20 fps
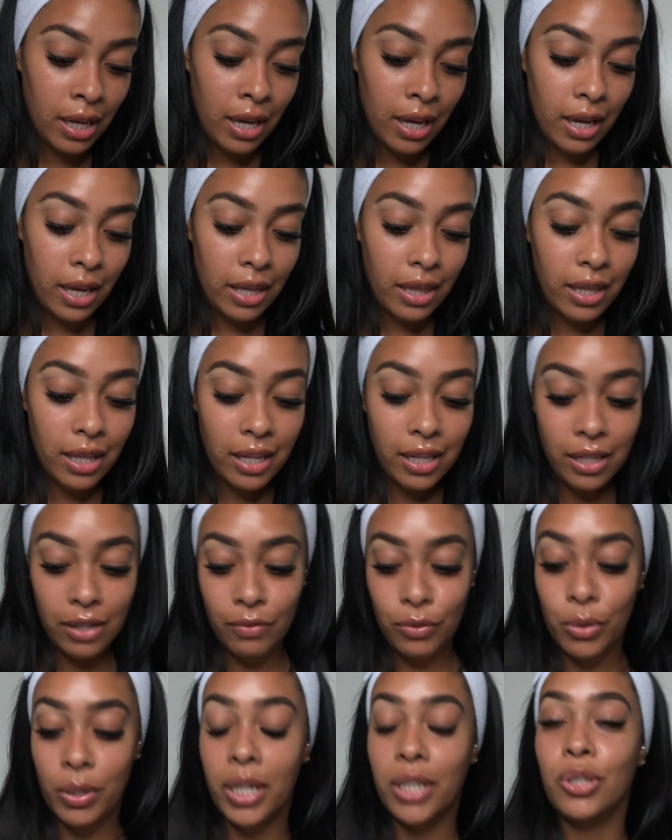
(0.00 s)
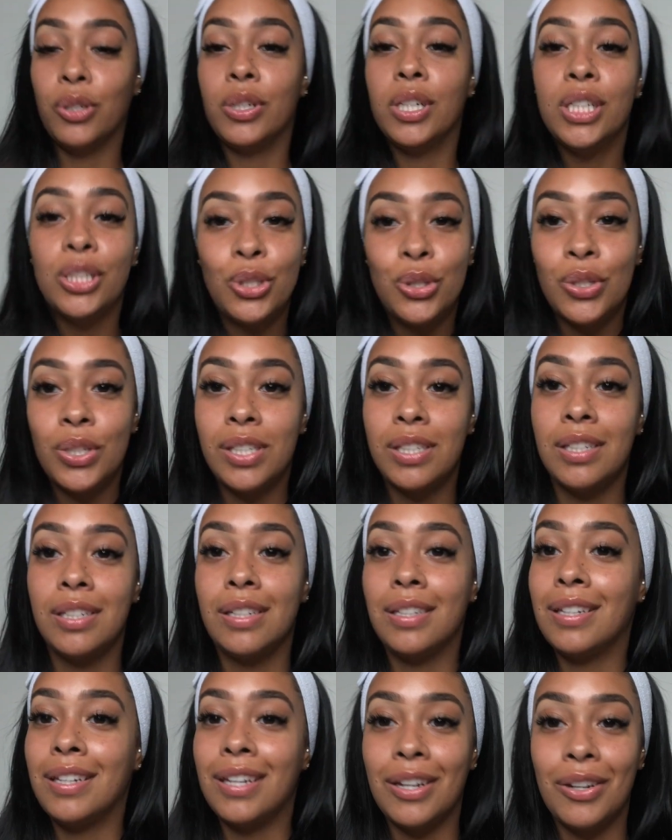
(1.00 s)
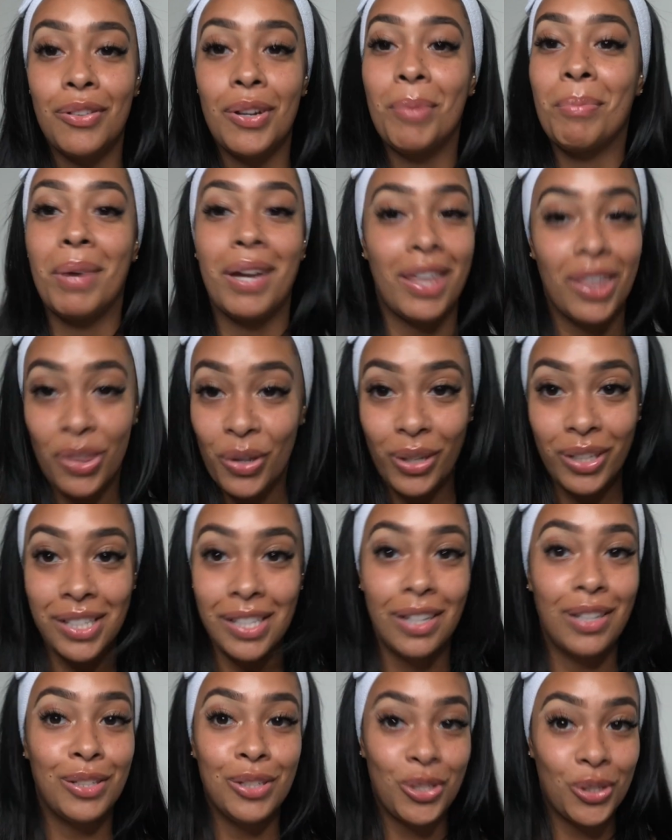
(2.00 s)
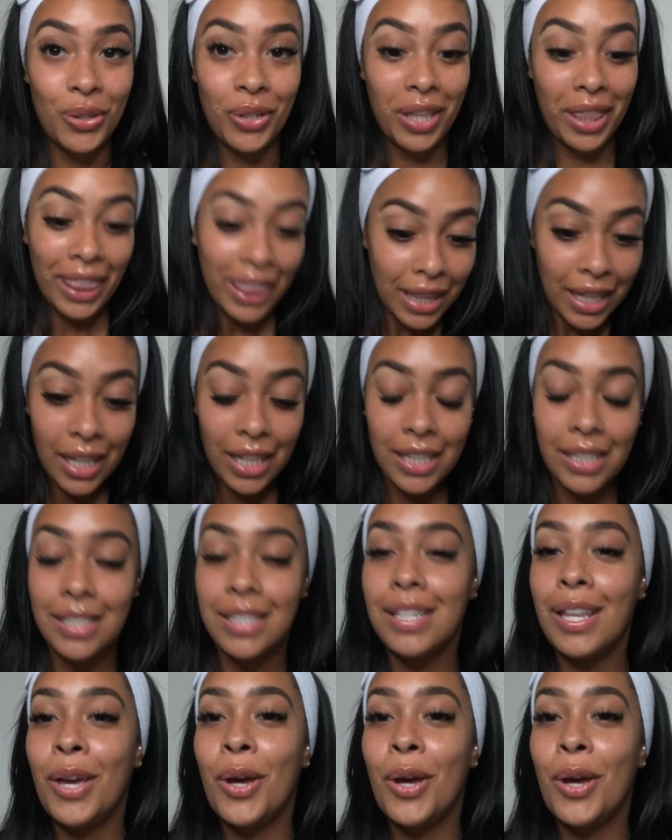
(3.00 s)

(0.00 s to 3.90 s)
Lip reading: And then if you guys are interested in hearing my thoughts on certain things,